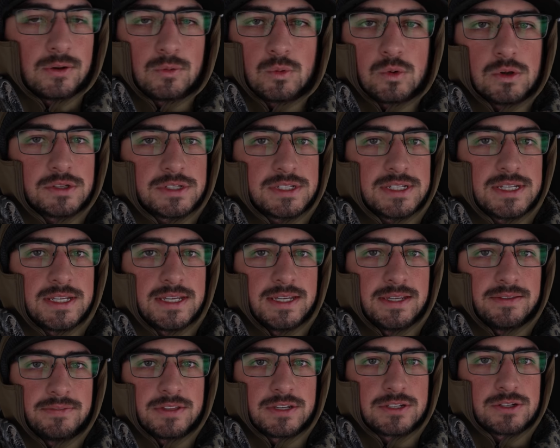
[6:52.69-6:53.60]
We'll
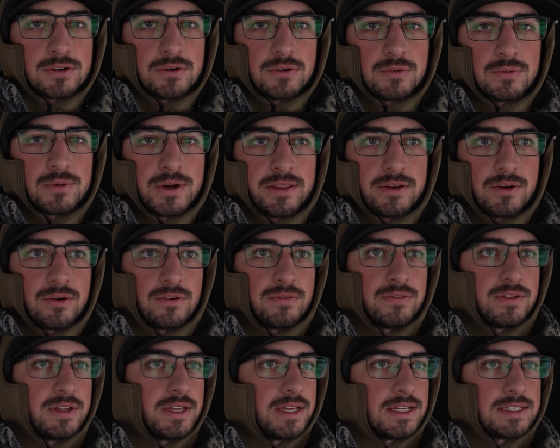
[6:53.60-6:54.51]
see. This cold weather,
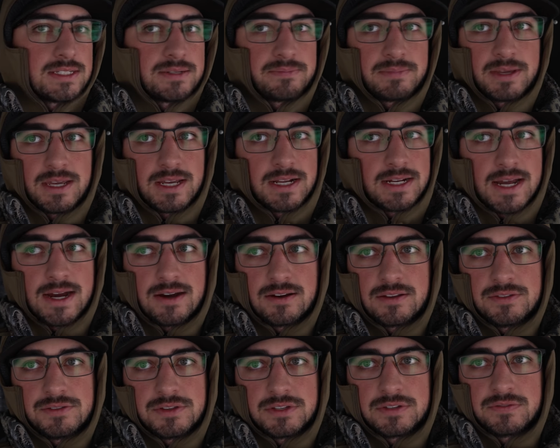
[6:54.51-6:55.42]
hopefully, it gets him kicked
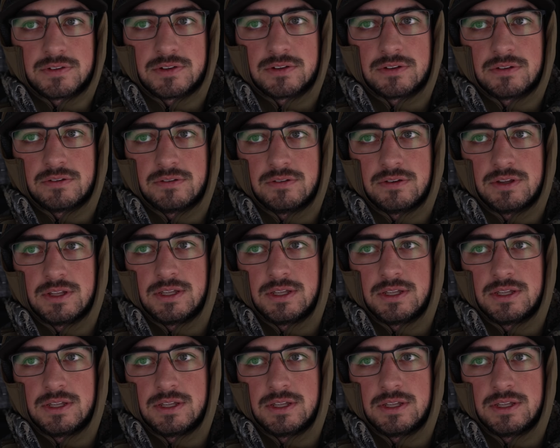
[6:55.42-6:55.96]
out in this field.